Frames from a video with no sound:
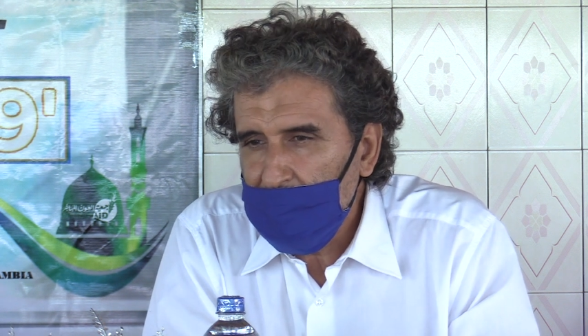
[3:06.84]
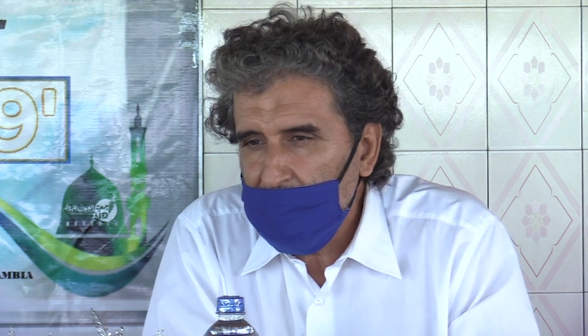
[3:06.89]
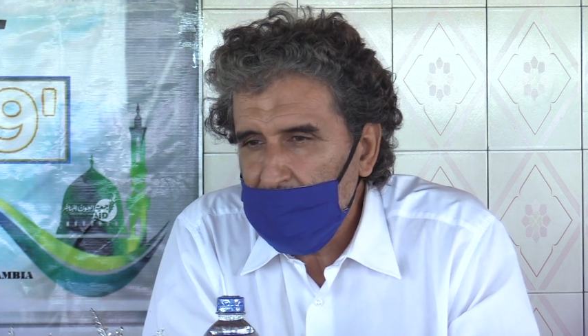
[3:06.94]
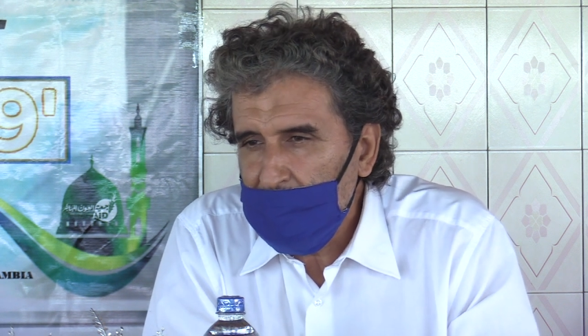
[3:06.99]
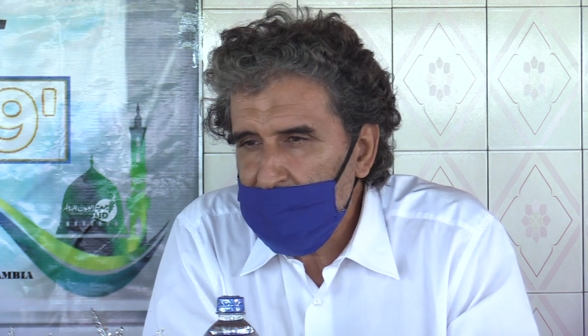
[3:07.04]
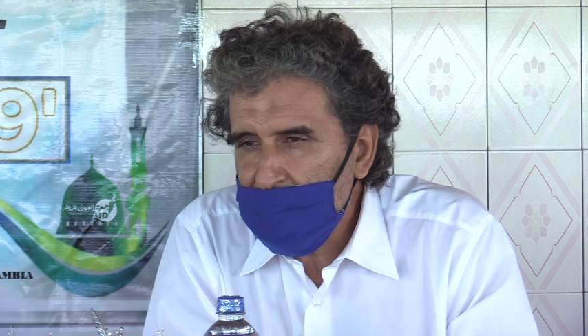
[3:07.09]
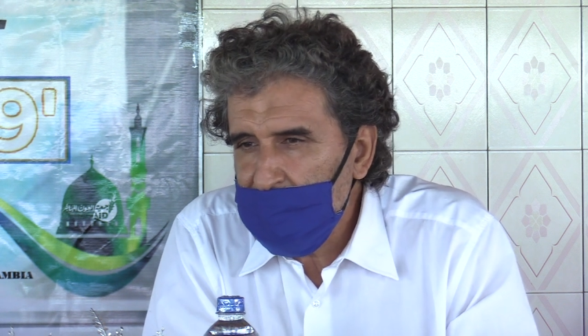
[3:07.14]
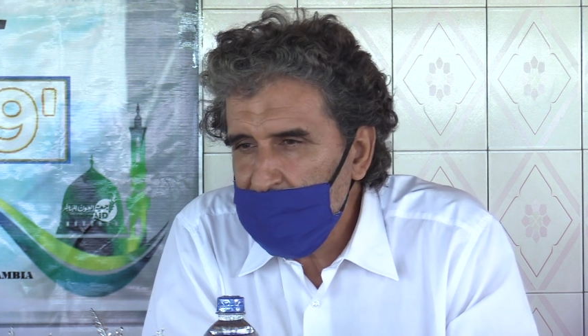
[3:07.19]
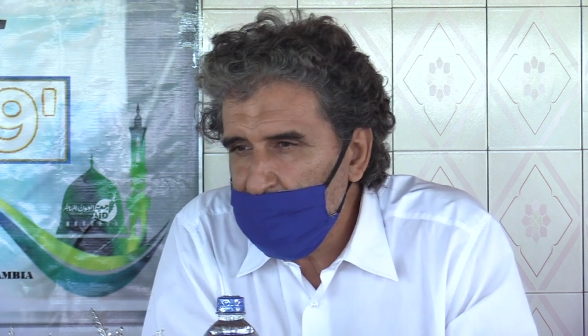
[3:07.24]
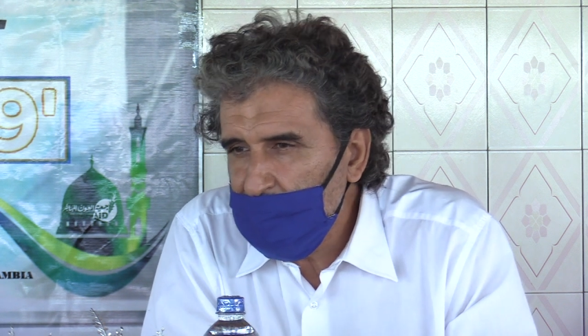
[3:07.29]

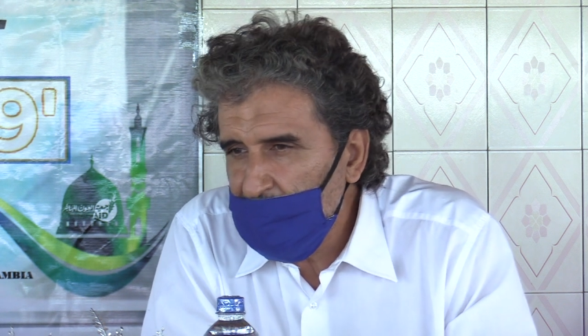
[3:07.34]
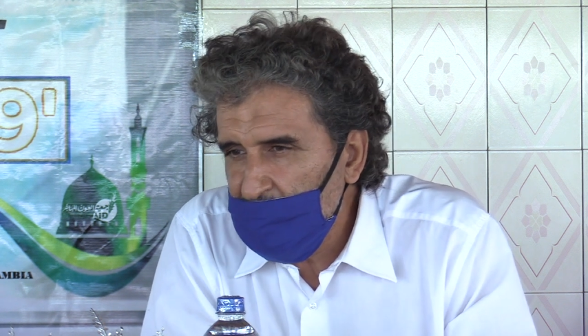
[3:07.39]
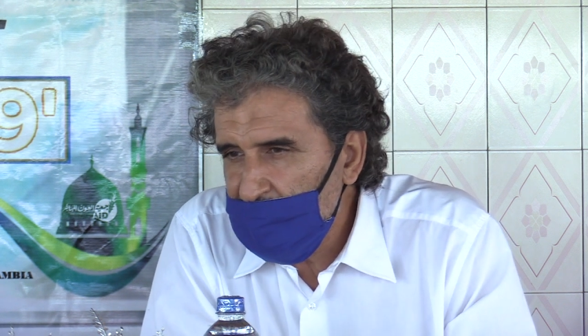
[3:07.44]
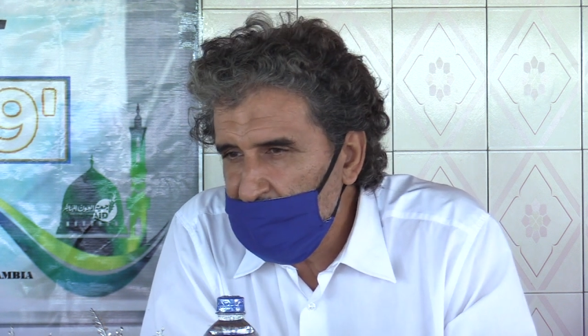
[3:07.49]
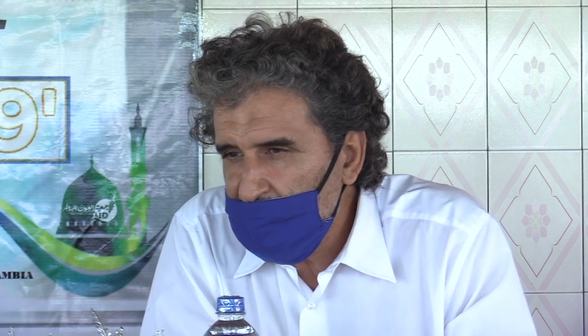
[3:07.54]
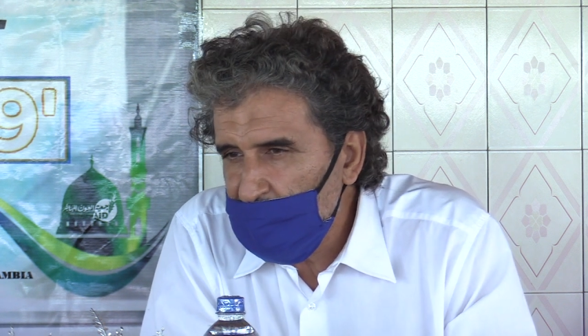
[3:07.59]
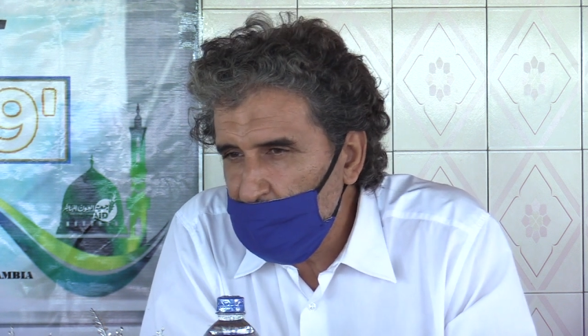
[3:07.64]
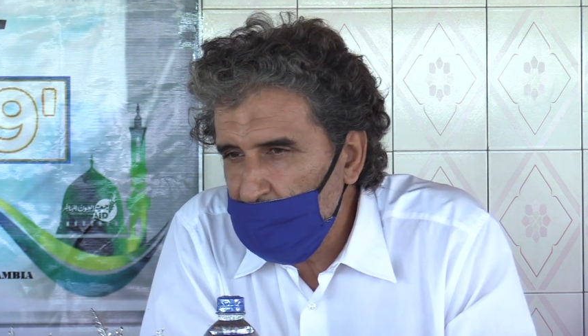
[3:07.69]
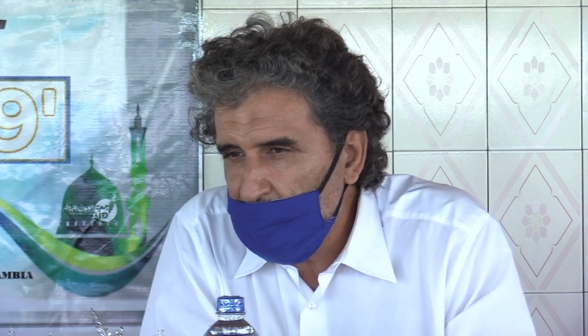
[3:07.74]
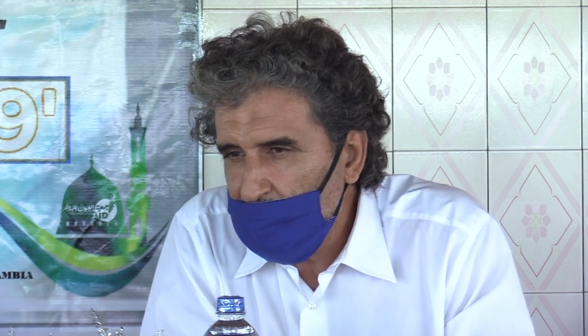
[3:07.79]
As the
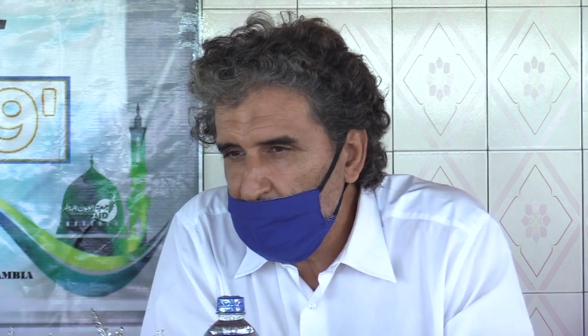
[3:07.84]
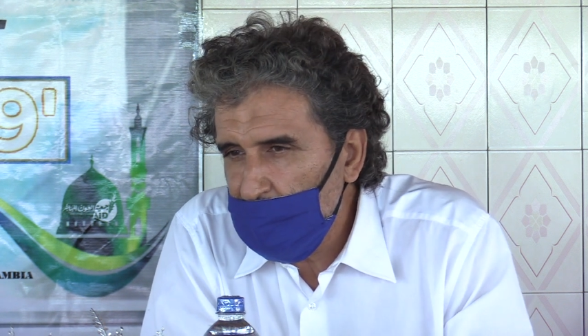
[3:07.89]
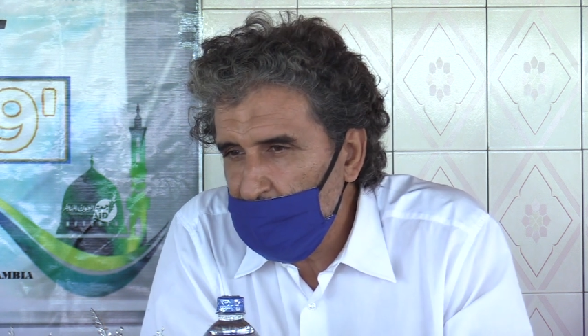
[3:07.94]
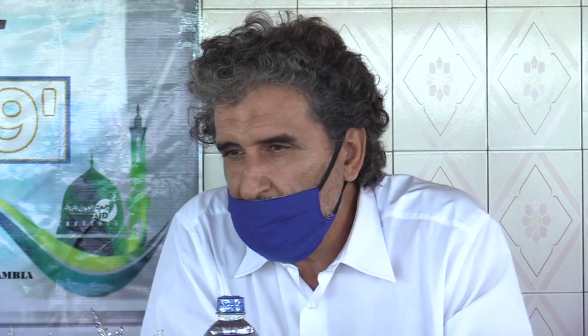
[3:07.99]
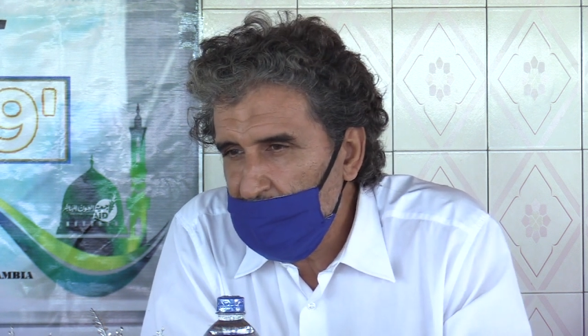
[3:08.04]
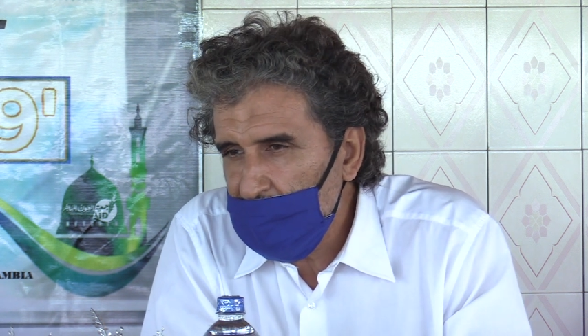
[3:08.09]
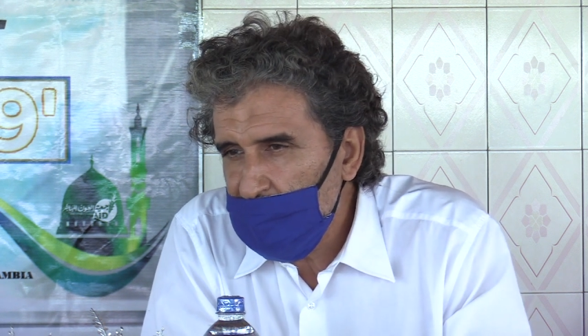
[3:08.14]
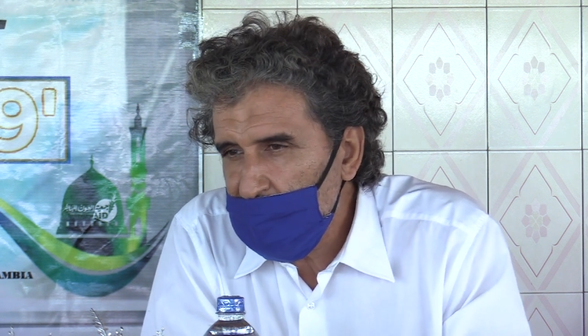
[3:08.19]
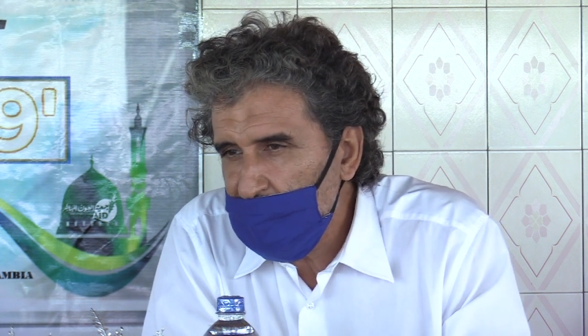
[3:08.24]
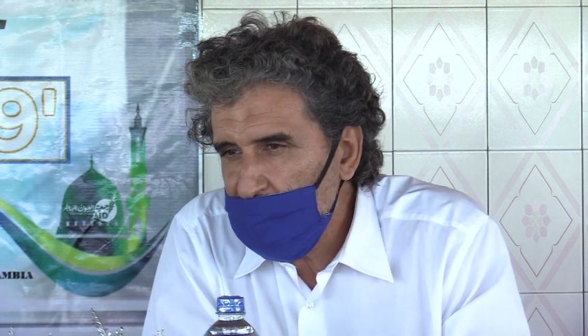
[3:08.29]
Ministry of
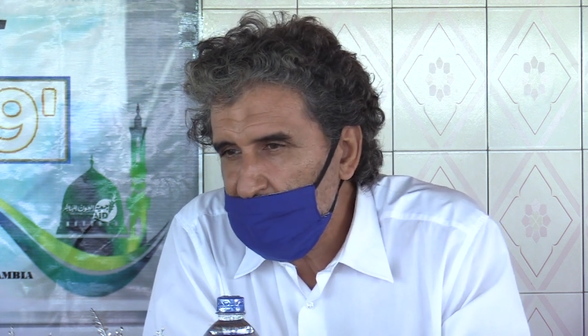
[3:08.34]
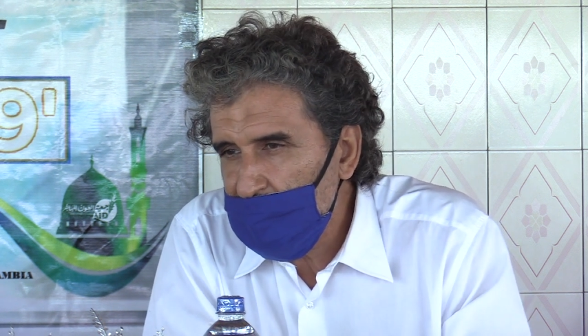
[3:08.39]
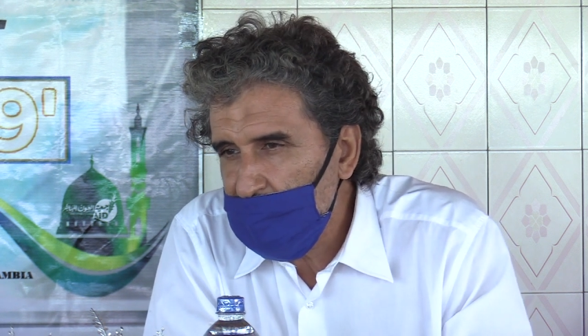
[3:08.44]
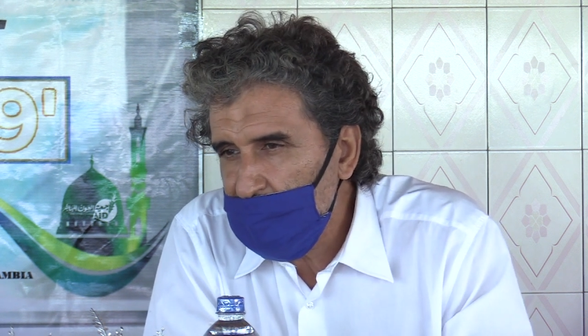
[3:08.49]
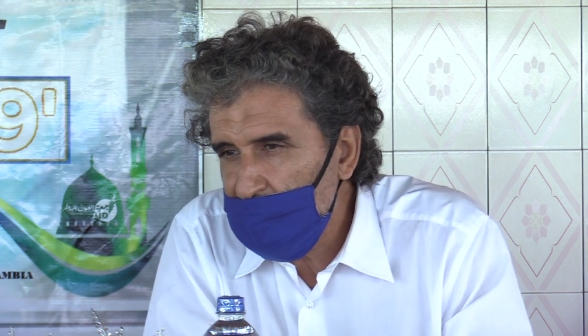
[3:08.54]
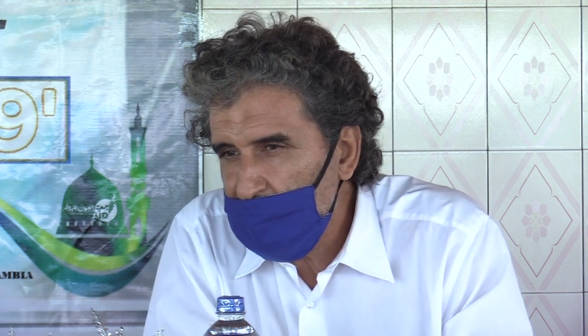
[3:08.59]
Education is a